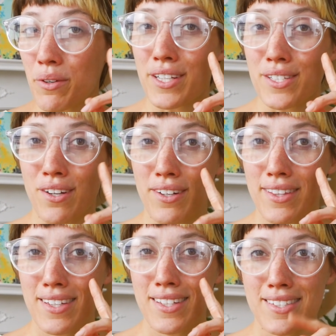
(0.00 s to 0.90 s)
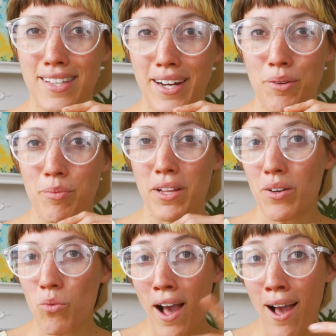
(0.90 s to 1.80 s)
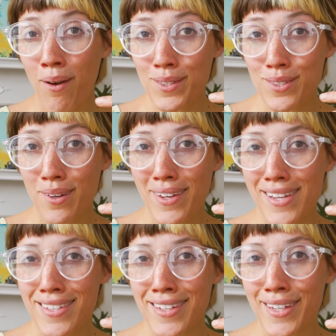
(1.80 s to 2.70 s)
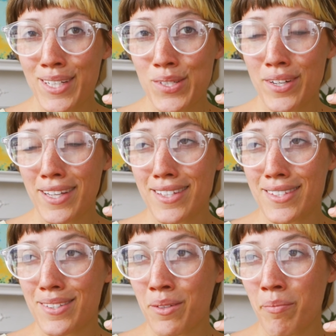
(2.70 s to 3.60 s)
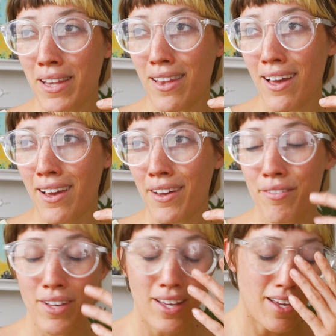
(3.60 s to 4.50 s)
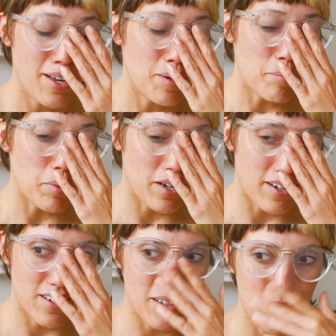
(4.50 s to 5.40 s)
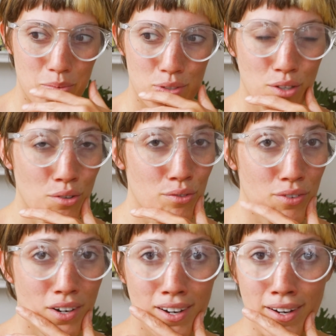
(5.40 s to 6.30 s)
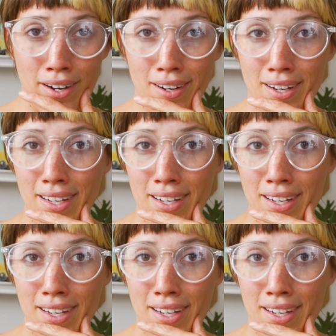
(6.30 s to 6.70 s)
when I started this that I would be like, wow, it's so easy to integrate this into my life. But so far.